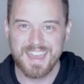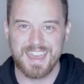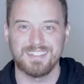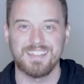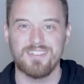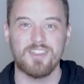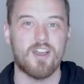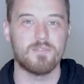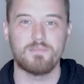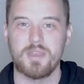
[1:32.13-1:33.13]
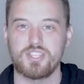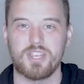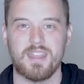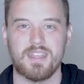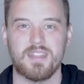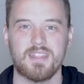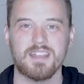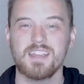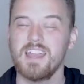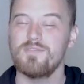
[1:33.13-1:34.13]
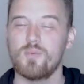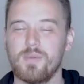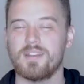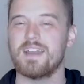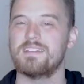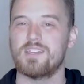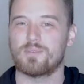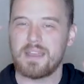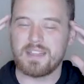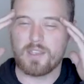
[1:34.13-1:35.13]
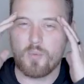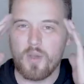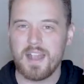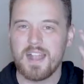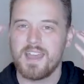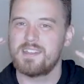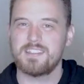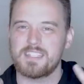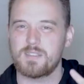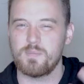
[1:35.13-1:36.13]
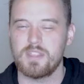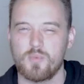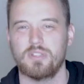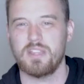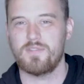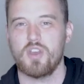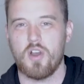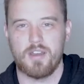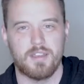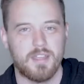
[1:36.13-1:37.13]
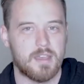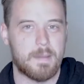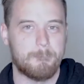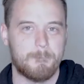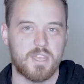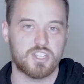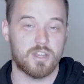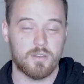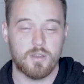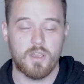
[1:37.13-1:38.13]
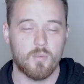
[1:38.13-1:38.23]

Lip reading: And living on mission, and that's kind of a weird idea, right? Like, what does this mean that we're living on mission?